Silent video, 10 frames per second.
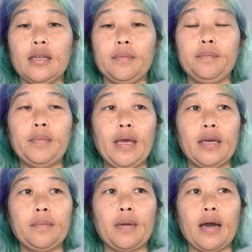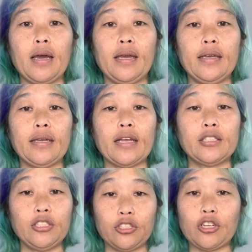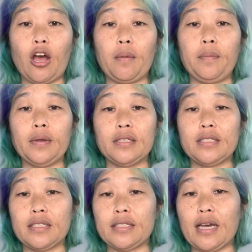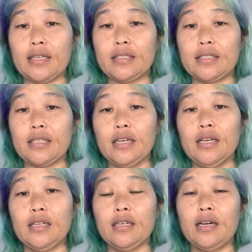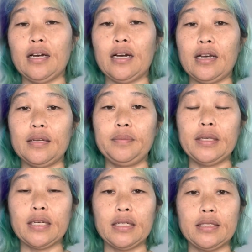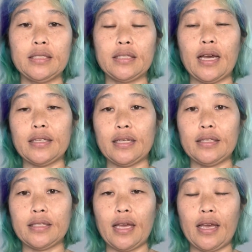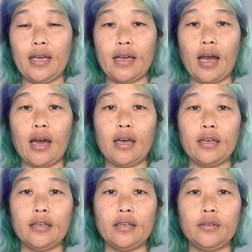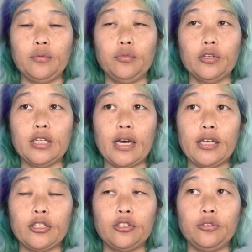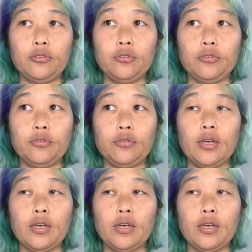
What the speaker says: make my Etsy shop a success. Because as I say, I would like to